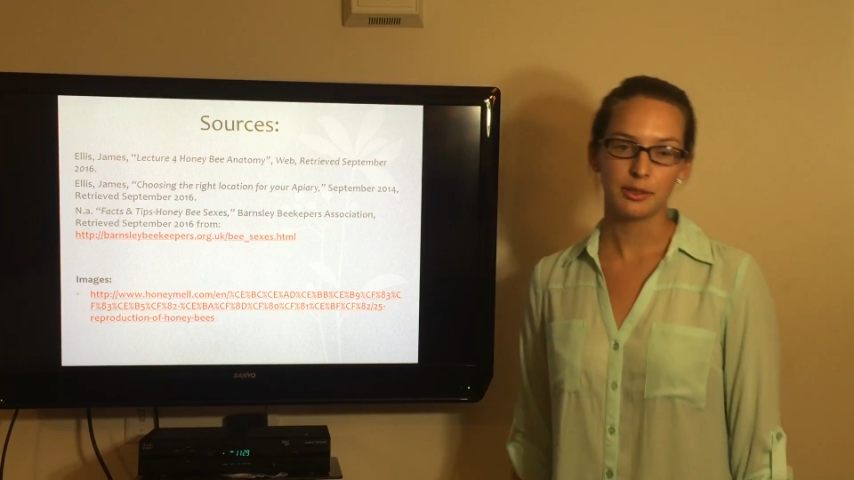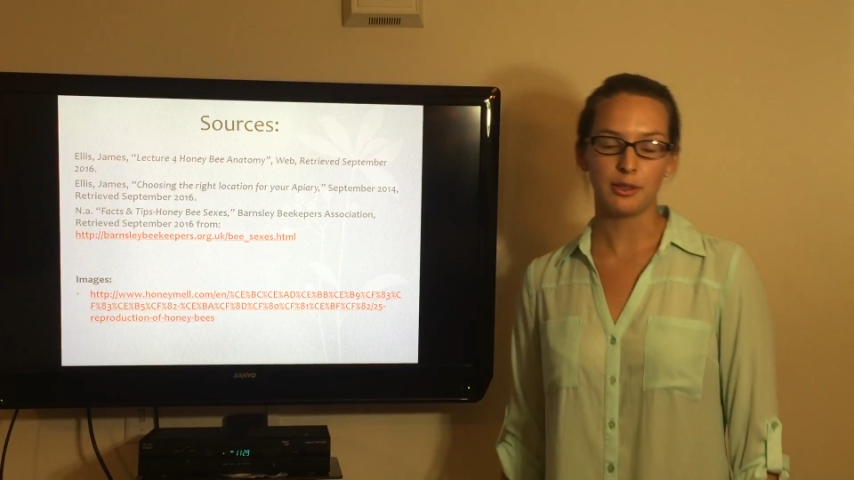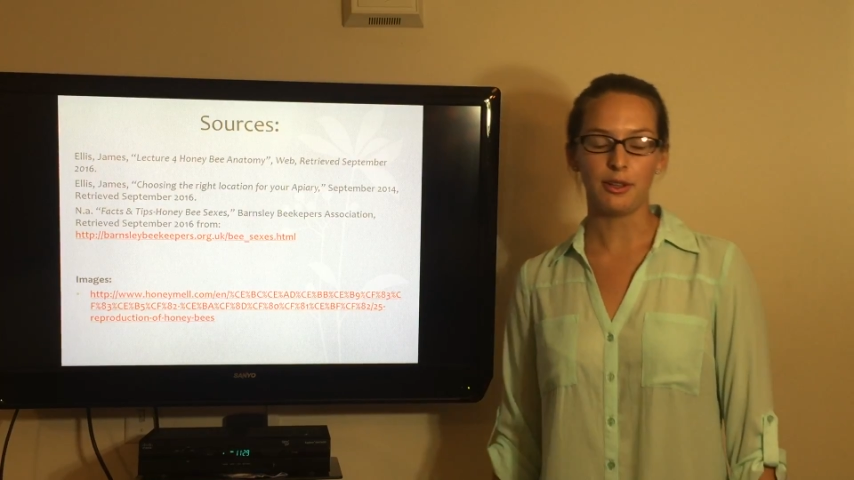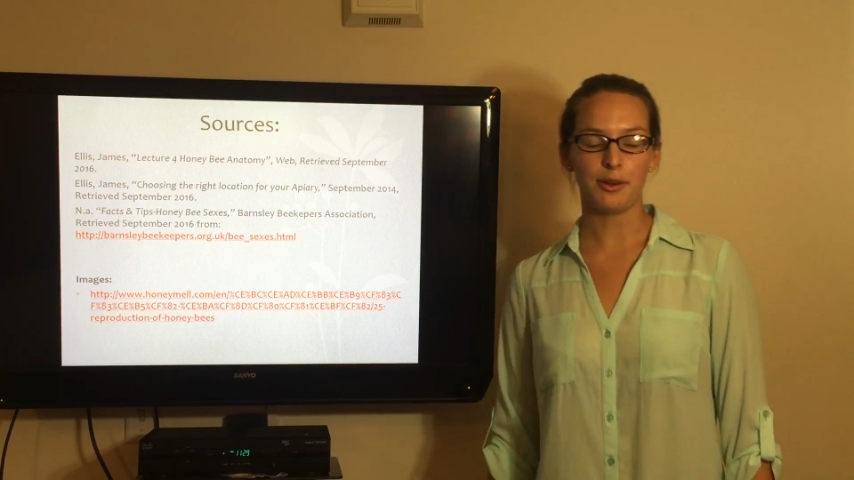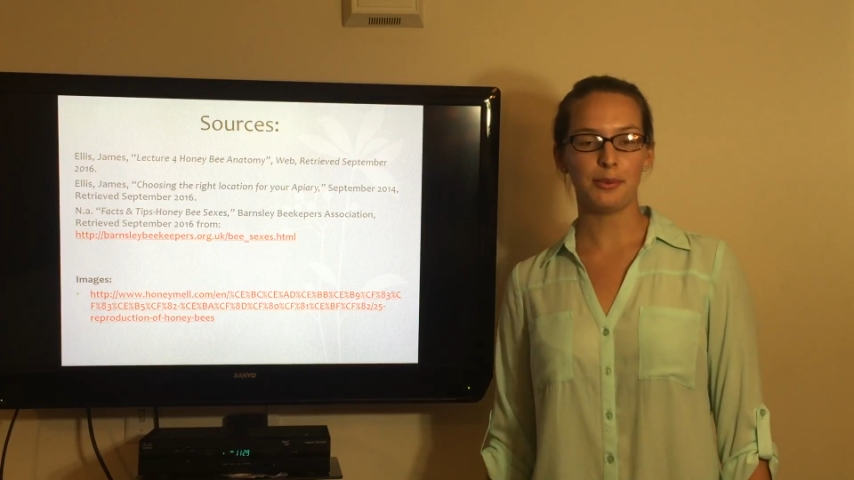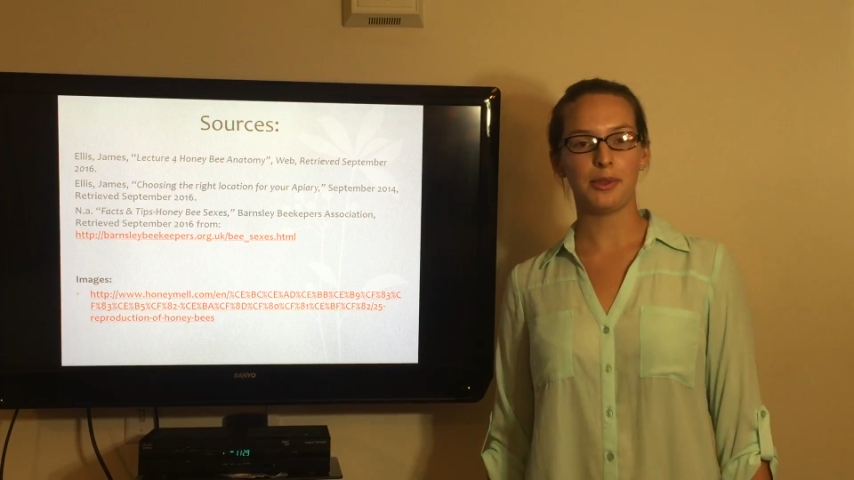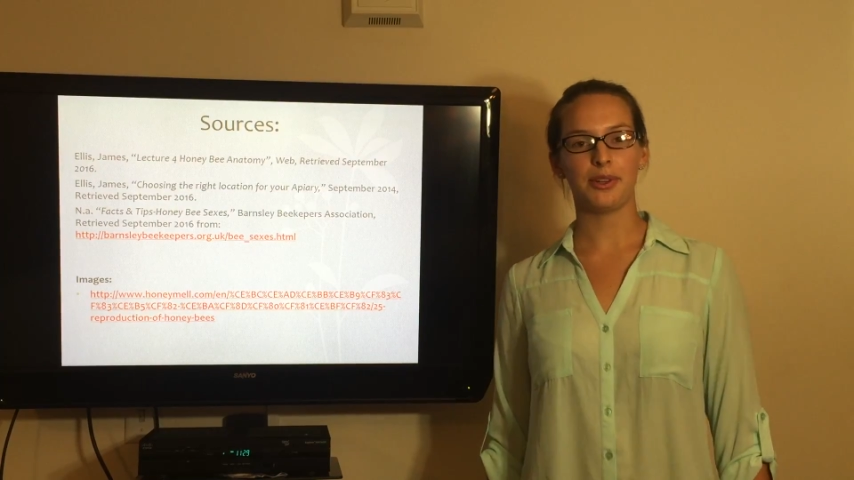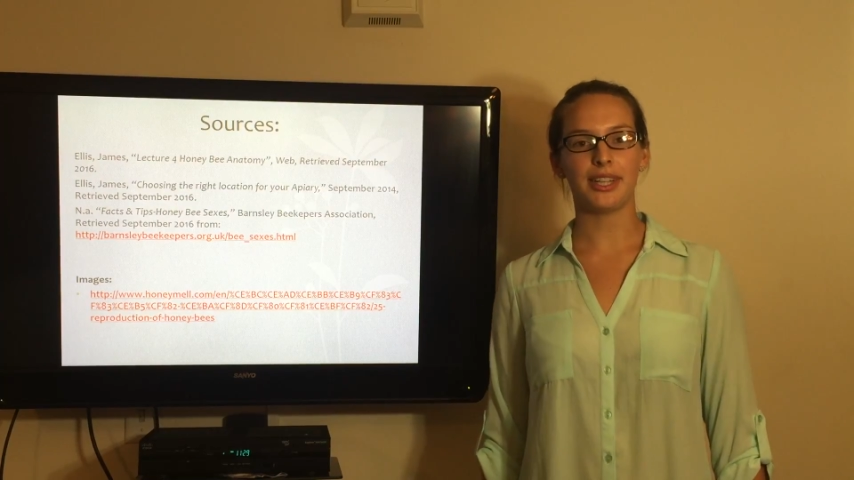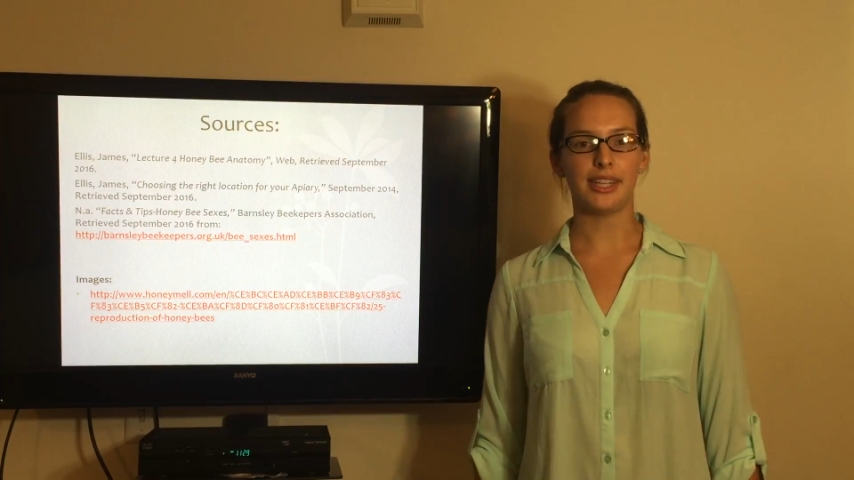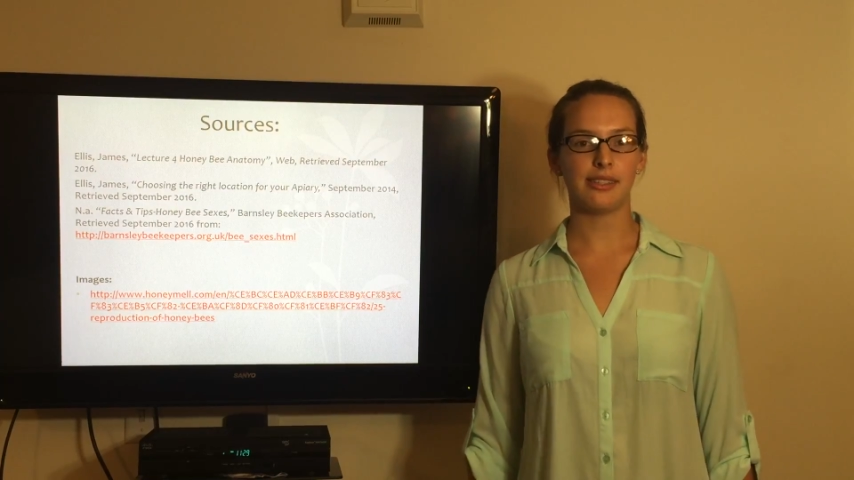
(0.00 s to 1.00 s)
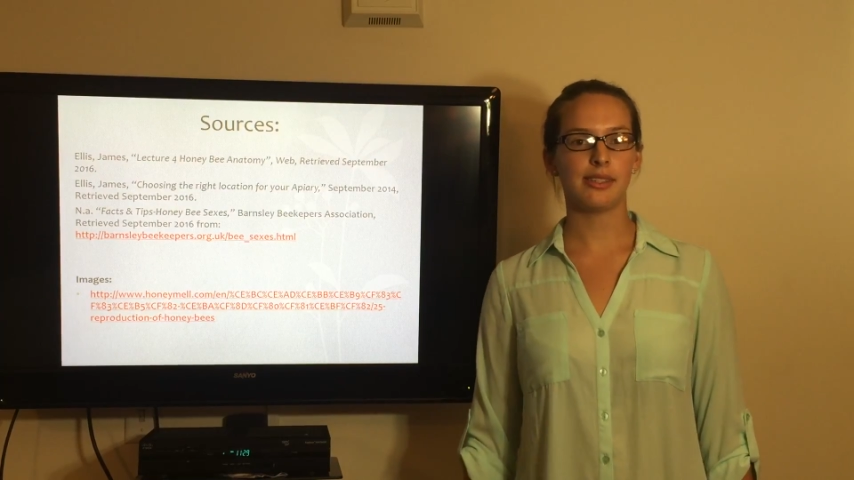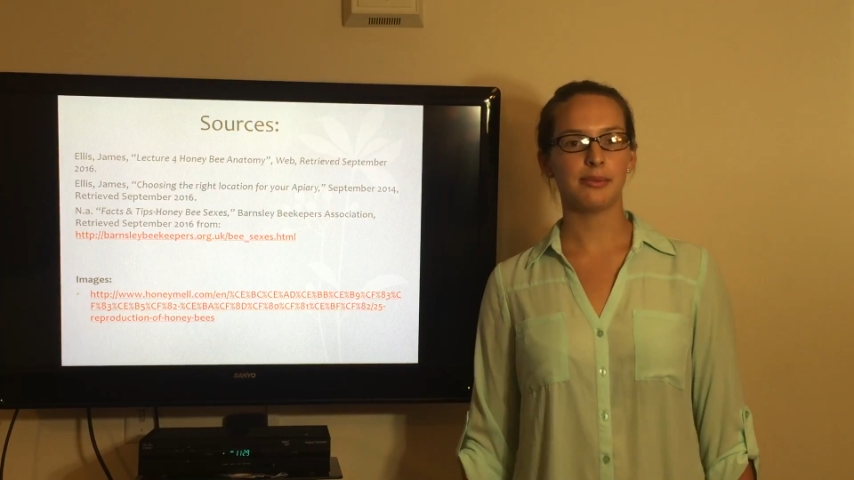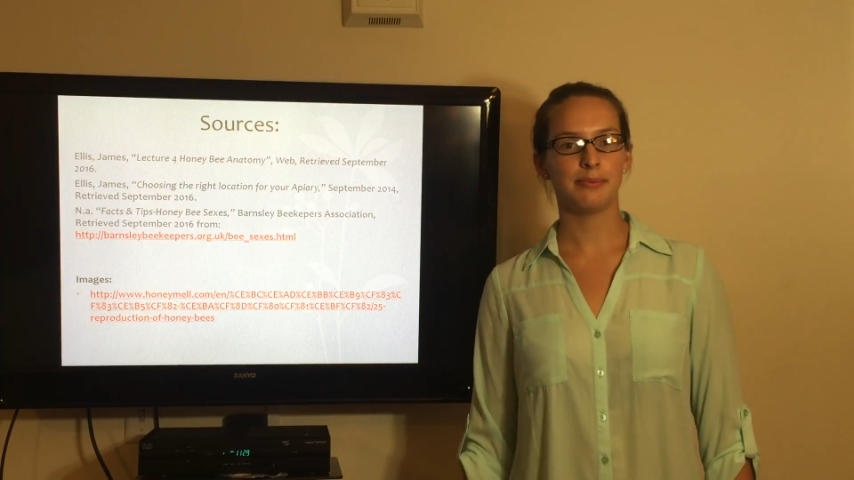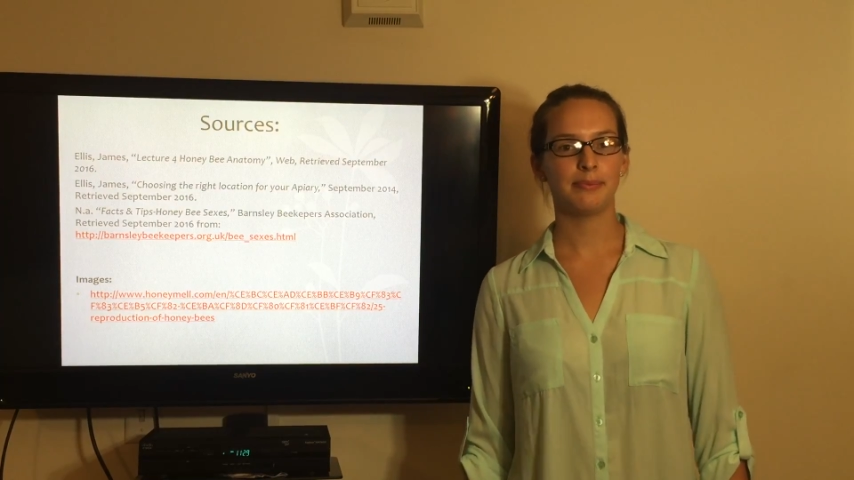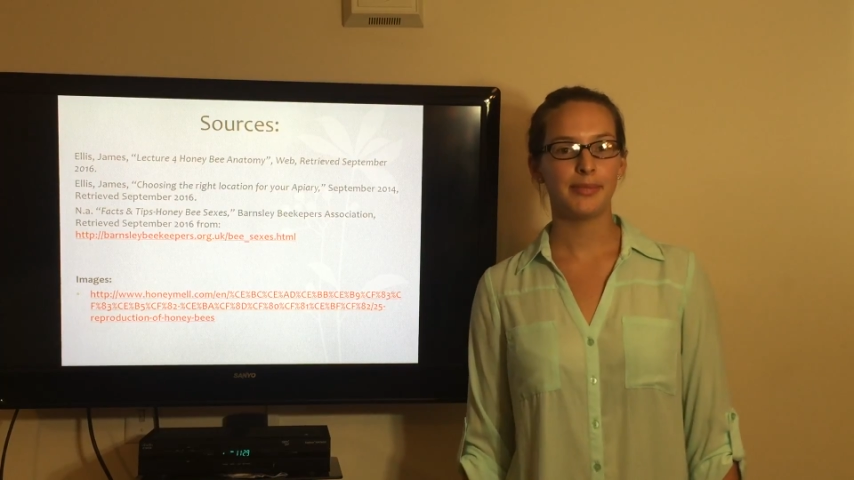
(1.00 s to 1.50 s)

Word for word: good luck with your class.